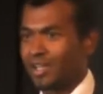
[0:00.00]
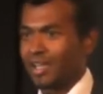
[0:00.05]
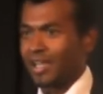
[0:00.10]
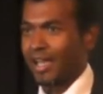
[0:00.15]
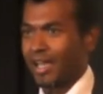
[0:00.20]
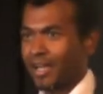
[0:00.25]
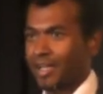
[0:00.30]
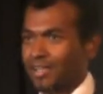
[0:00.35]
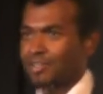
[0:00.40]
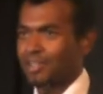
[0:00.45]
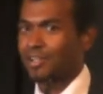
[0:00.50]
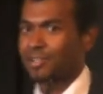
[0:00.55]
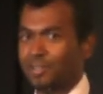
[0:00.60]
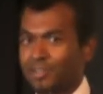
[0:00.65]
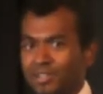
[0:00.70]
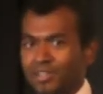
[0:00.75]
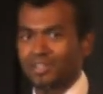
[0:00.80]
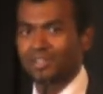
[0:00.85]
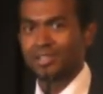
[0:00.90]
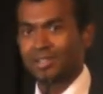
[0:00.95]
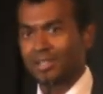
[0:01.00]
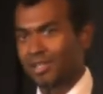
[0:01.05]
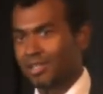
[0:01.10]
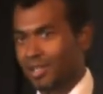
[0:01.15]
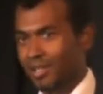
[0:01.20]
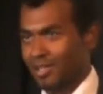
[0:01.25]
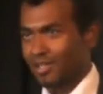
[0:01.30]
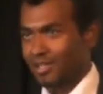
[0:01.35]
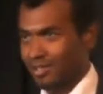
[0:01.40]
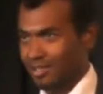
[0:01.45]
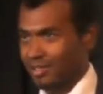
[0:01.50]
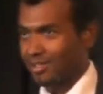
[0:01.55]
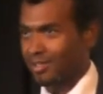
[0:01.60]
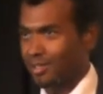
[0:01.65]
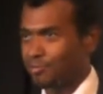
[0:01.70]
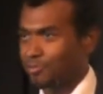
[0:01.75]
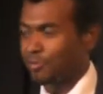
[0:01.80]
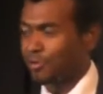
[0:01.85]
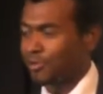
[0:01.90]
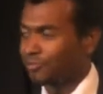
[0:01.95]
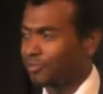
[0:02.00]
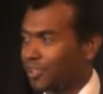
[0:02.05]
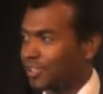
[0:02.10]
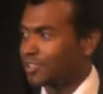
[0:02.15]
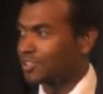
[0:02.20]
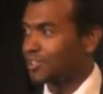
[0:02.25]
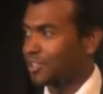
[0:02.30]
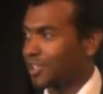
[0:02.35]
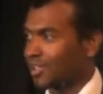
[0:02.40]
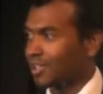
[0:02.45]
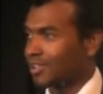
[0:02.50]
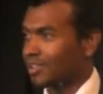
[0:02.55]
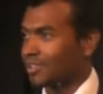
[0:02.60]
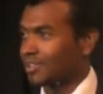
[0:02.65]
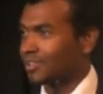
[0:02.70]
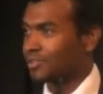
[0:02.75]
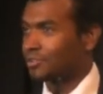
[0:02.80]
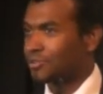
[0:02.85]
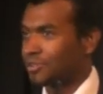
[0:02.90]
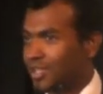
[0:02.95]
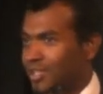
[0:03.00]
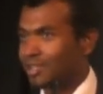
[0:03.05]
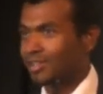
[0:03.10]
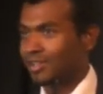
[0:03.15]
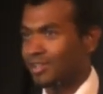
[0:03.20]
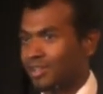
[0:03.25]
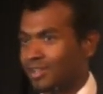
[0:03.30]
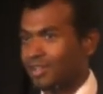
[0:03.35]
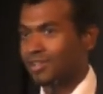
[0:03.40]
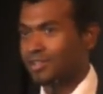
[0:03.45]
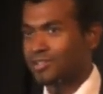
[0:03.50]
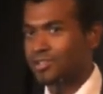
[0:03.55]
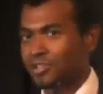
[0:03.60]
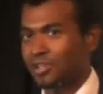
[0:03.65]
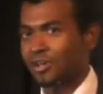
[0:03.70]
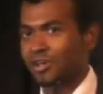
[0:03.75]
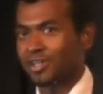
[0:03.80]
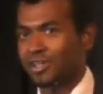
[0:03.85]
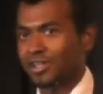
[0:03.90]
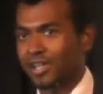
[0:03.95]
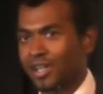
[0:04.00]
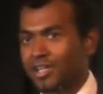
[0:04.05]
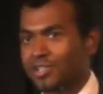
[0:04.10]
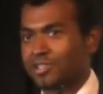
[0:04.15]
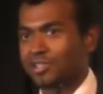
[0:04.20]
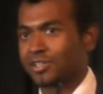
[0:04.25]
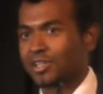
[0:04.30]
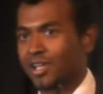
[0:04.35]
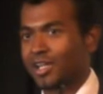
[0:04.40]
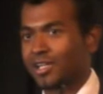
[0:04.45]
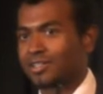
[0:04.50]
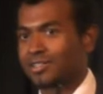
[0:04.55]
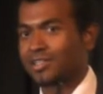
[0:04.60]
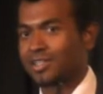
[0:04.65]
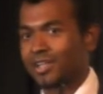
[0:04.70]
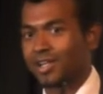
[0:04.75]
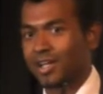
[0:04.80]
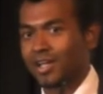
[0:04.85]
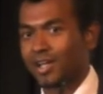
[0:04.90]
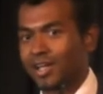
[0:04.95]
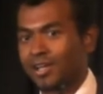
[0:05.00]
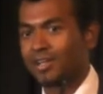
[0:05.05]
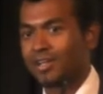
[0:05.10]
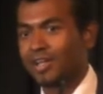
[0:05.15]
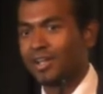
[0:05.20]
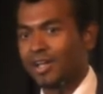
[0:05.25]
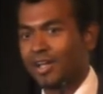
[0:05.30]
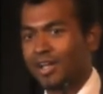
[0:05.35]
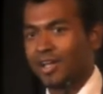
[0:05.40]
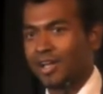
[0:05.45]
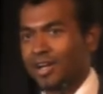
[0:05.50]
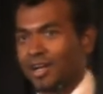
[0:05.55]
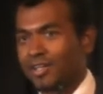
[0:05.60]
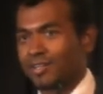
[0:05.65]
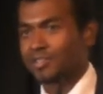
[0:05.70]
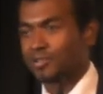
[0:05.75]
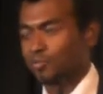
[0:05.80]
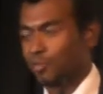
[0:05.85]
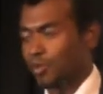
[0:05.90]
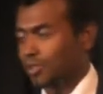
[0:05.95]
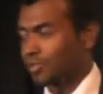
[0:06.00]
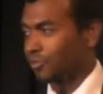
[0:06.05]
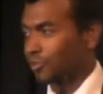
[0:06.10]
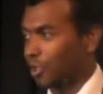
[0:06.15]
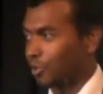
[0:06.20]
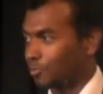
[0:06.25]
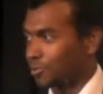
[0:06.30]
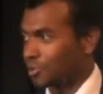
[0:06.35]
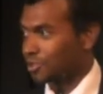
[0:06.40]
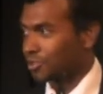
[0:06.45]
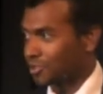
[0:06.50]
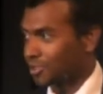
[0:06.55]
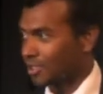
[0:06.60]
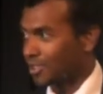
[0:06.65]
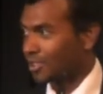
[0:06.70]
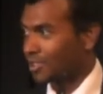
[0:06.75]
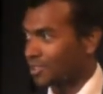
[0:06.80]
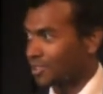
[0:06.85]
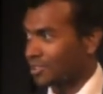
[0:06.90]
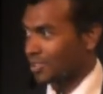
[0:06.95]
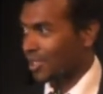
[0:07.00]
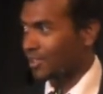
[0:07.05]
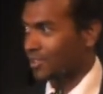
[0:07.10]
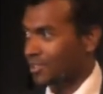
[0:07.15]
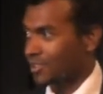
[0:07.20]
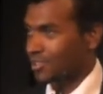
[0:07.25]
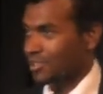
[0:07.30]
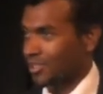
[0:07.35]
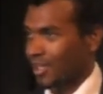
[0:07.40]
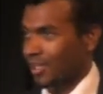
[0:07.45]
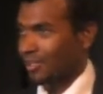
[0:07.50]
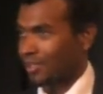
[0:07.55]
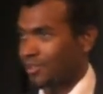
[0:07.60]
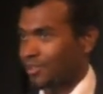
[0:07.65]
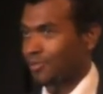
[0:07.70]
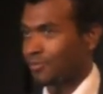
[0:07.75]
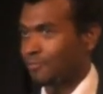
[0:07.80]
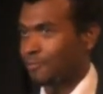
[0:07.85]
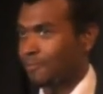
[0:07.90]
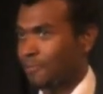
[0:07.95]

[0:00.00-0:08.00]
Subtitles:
And I think on a privileged and a unique and historic occasion like today, I think it's a wonderful opportunity to say this thank you.